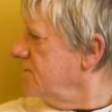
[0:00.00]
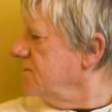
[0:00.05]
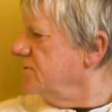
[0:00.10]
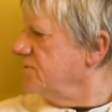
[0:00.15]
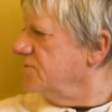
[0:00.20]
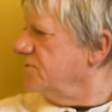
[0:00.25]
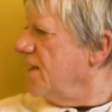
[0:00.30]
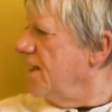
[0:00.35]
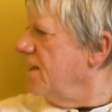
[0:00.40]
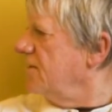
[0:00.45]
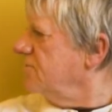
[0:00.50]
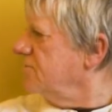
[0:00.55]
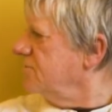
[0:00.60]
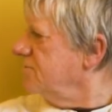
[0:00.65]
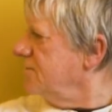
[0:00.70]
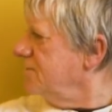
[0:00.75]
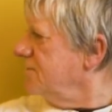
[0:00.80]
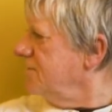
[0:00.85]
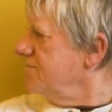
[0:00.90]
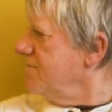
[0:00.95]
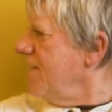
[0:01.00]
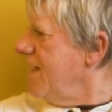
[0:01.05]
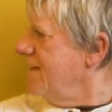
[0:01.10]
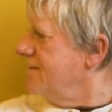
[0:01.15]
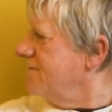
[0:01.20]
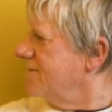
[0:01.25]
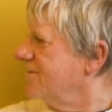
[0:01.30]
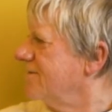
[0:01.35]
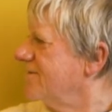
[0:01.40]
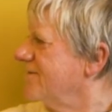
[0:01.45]
as elderly
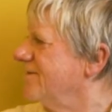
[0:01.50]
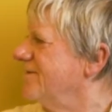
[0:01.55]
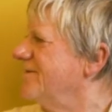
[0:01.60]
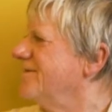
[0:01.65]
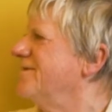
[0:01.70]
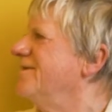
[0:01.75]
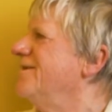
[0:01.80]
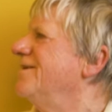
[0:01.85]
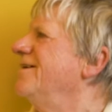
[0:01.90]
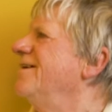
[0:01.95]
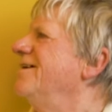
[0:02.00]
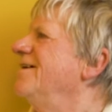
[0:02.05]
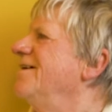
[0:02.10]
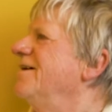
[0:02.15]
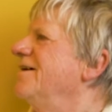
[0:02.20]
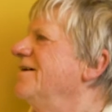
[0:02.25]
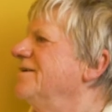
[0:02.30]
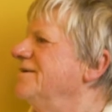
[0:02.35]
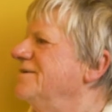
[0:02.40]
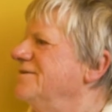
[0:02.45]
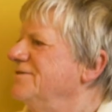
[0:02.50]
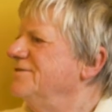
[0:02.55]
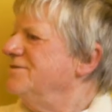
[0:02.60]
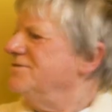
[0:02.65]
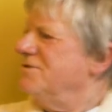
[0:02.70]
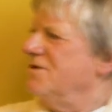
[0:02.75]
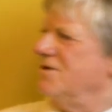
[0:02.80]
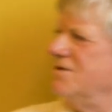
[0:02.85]
men. And